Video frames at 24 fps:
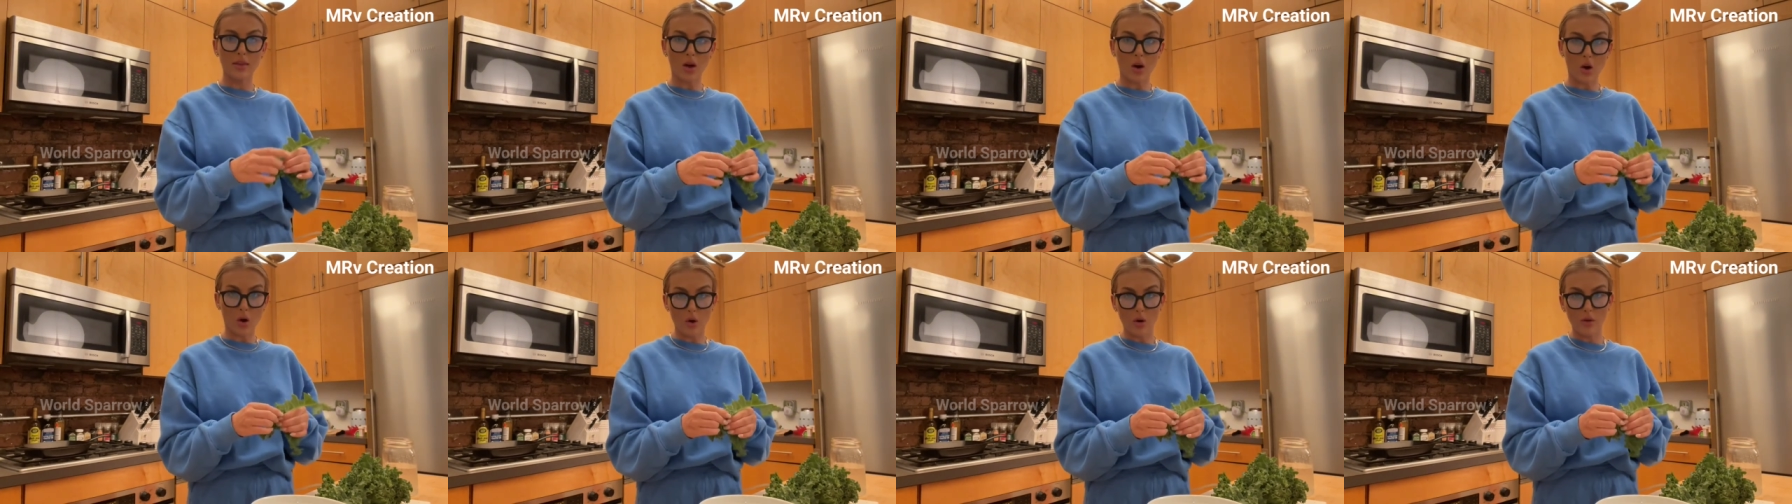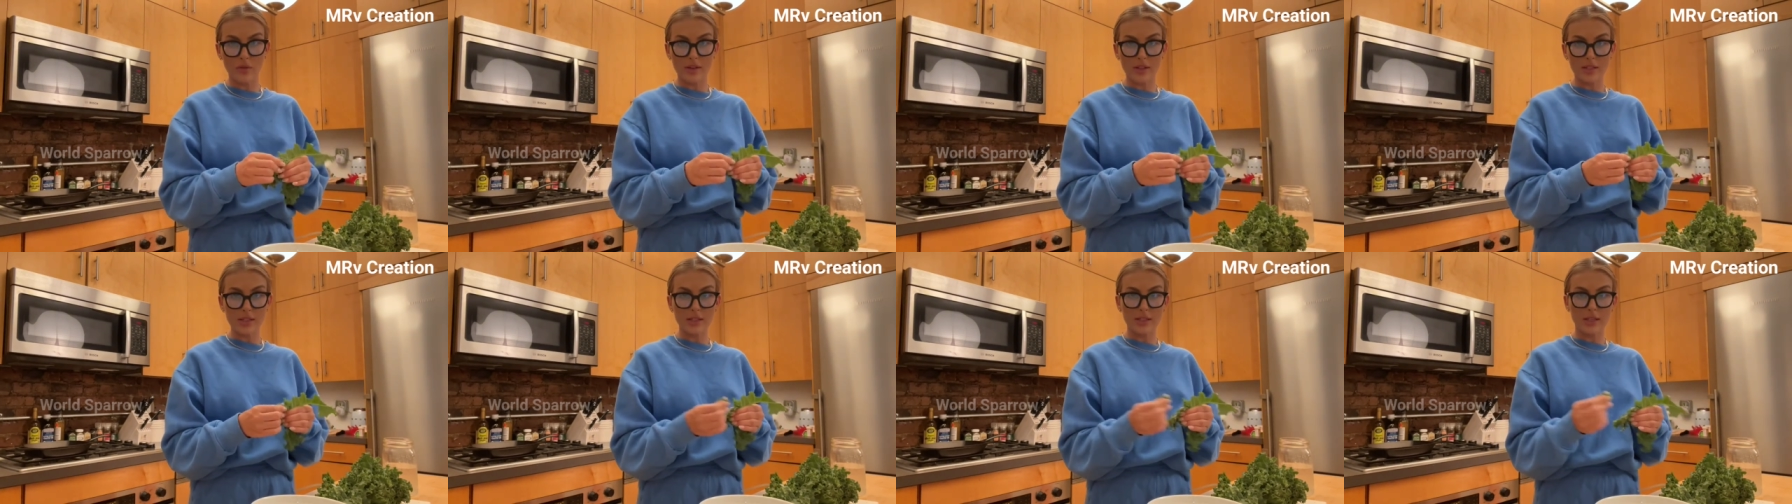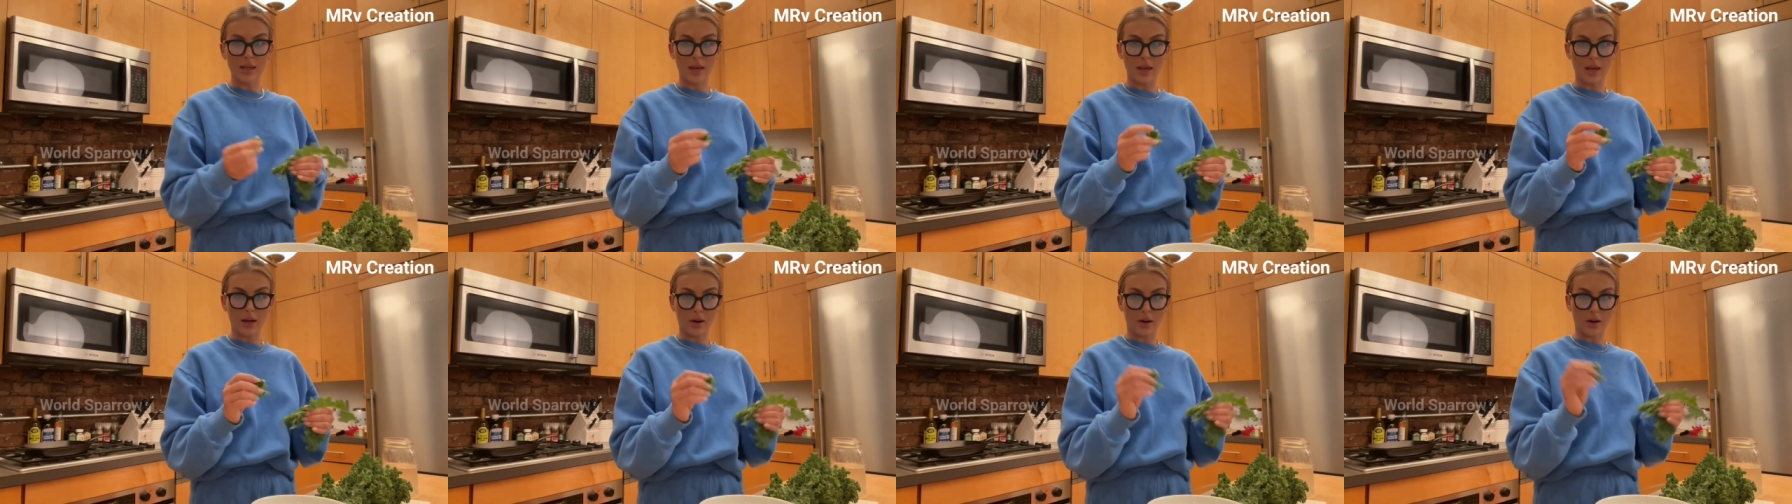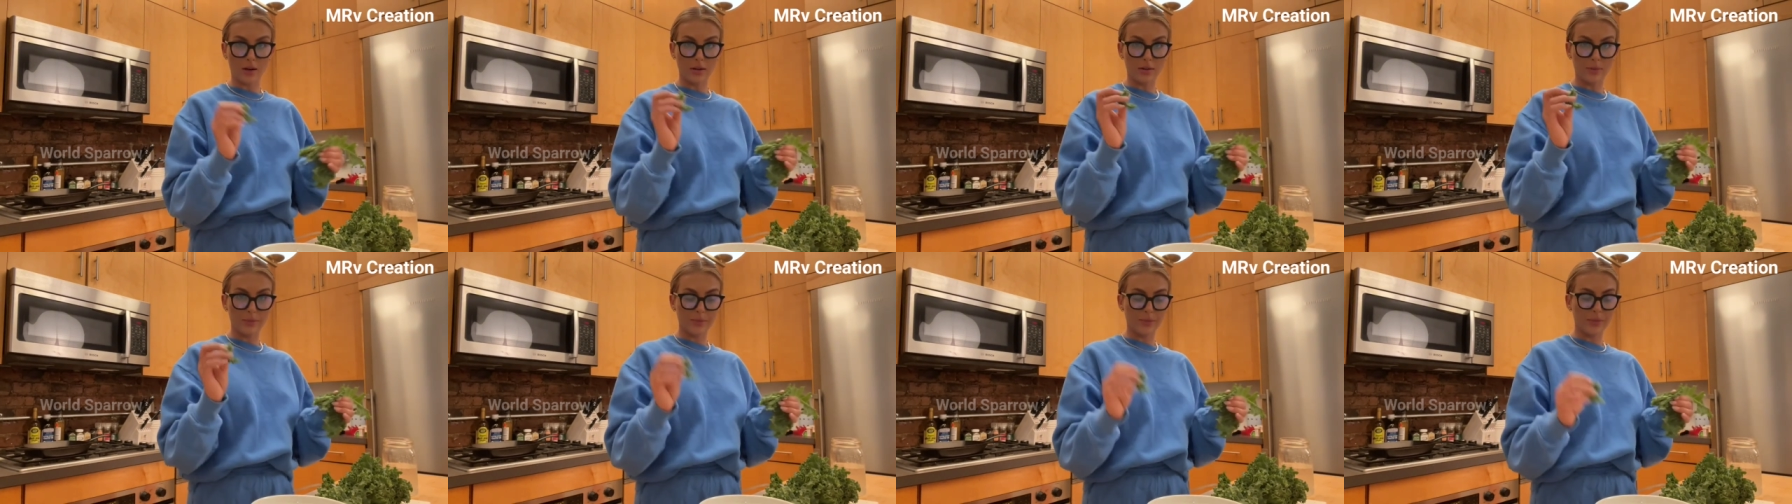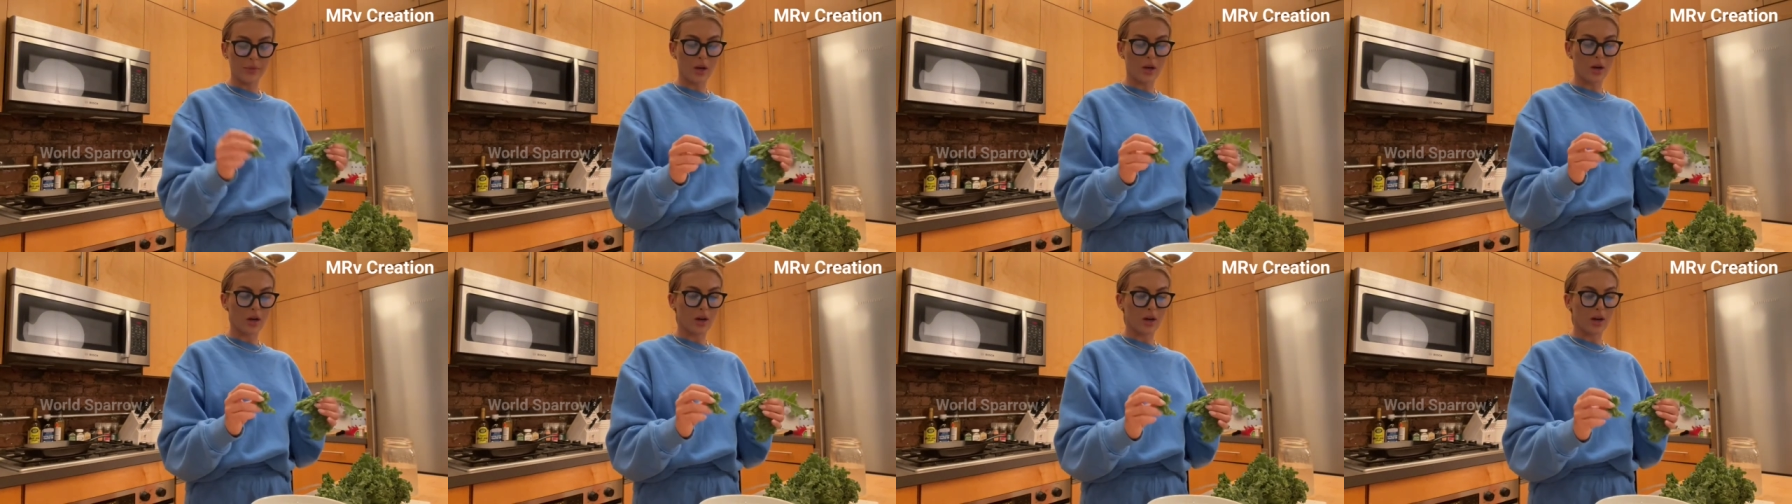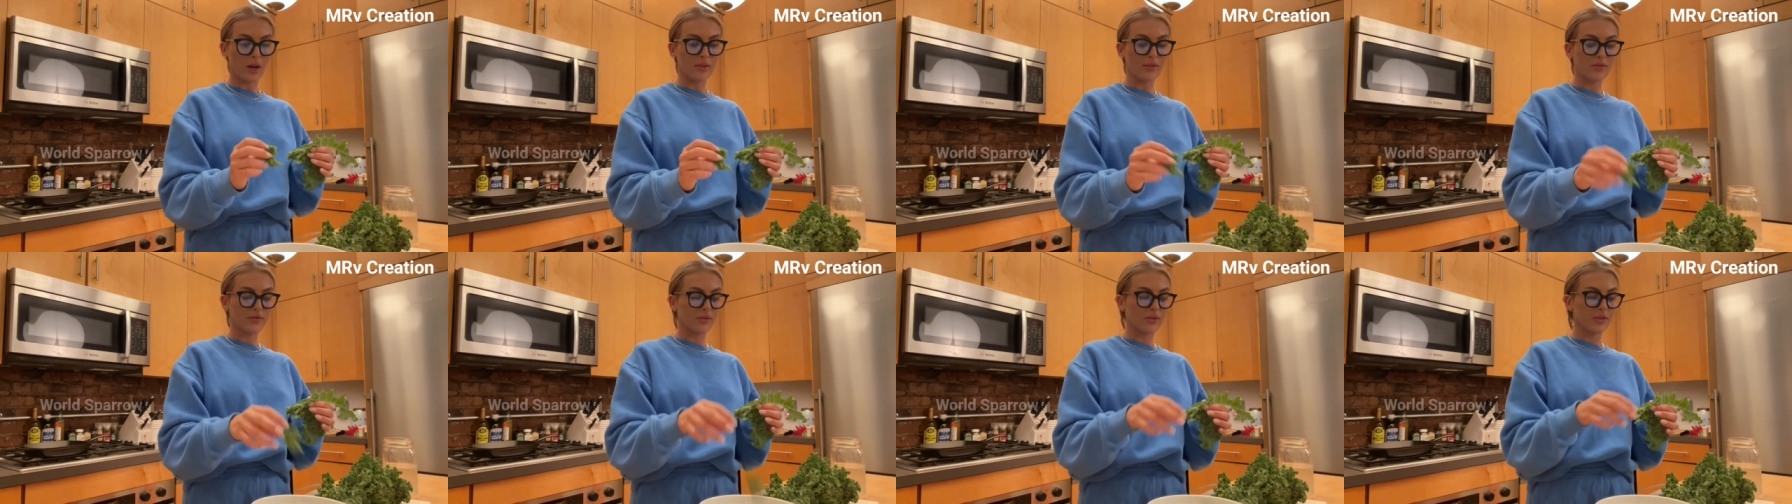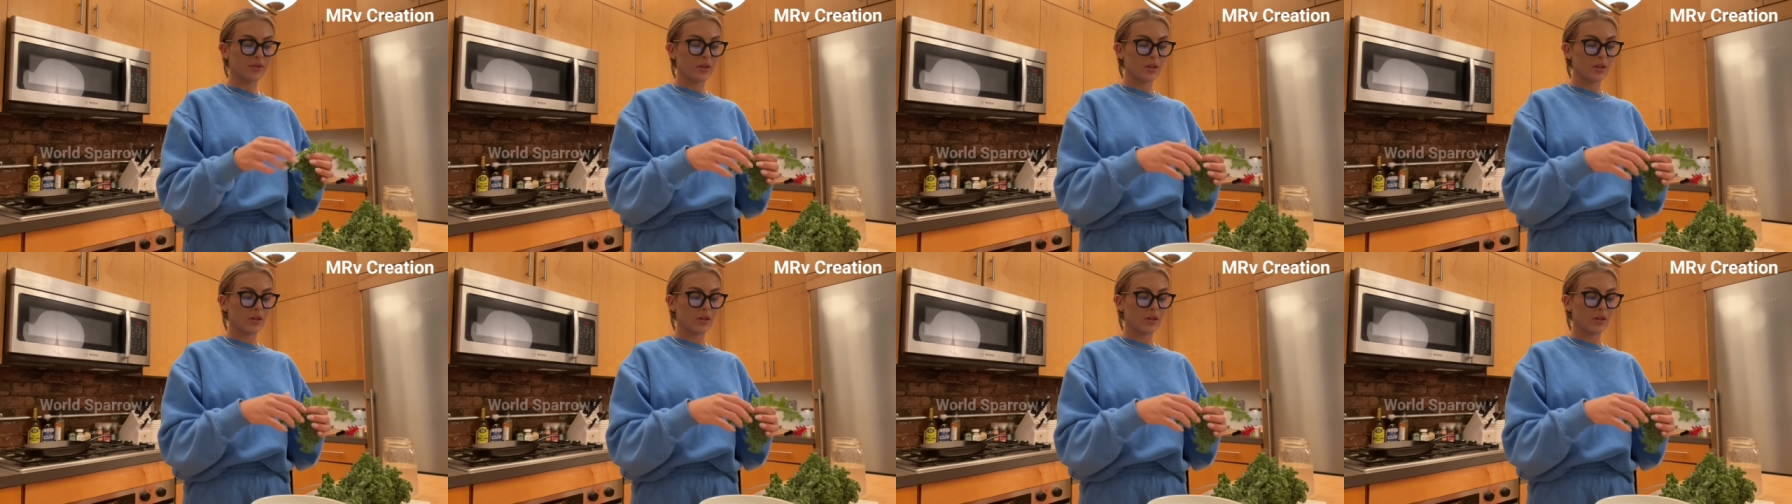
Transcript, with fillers: all this kale off,